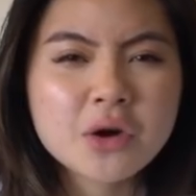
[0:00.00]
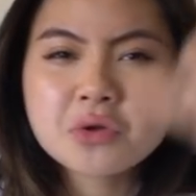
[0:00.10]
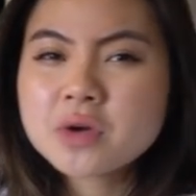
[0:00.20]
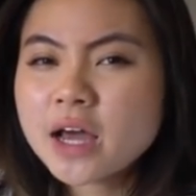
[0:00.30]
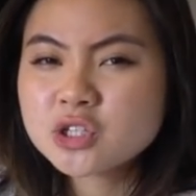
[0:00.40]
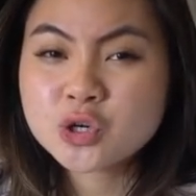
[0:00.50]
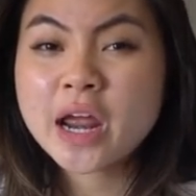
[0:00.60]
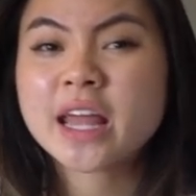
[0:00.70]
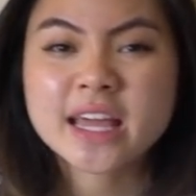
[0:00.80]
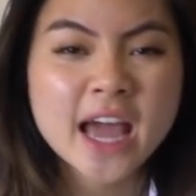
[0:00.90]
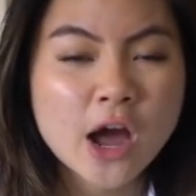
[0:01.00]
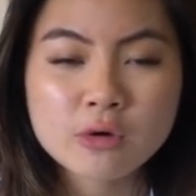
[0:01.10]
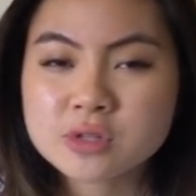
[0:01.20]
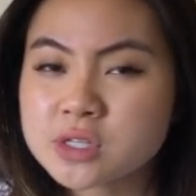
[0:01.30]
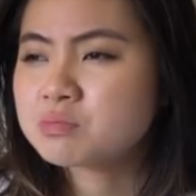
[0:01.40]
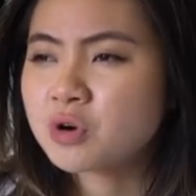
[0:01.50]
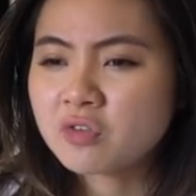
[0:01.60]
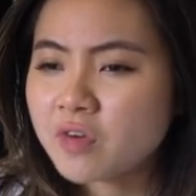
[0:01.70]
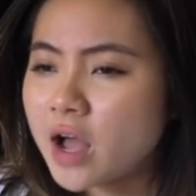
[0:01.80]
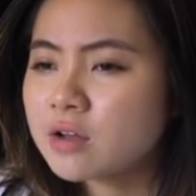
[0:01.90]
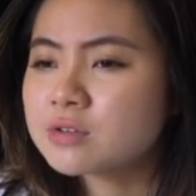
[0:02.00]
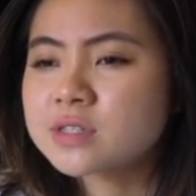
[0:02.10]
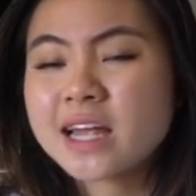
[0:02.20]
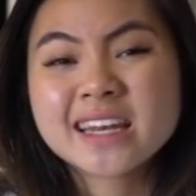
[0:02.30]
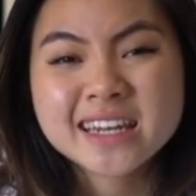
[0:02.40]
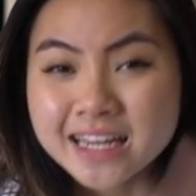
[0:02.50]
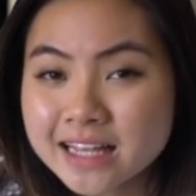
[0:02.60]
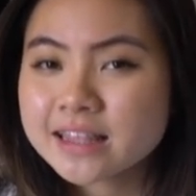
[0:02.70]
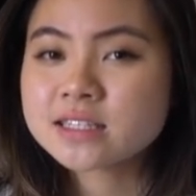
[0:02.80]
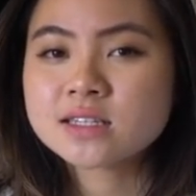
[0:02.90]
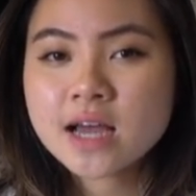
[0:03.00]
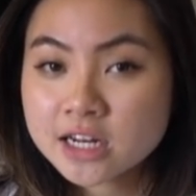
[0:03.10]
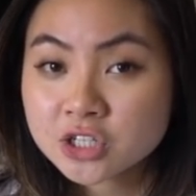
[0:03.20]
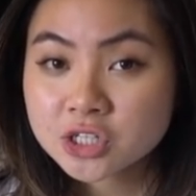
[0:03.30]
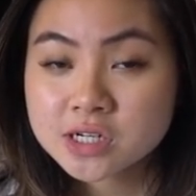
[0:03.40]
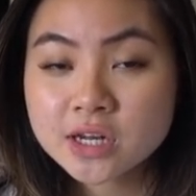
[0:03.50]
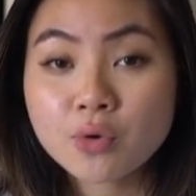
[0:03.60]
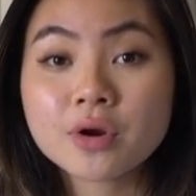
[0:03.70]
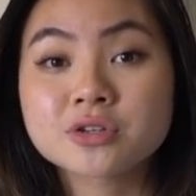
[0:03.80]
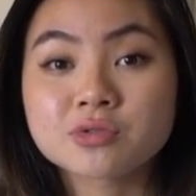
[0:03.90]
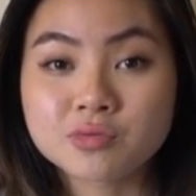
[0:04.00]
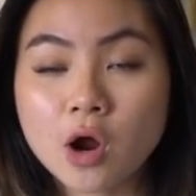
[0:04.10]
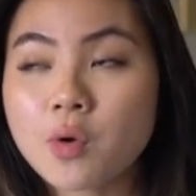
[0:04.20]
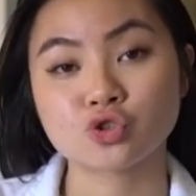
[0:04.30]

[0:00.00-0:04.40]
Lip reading: know you guys are creating accounts, profiles that need this attention in order to grow.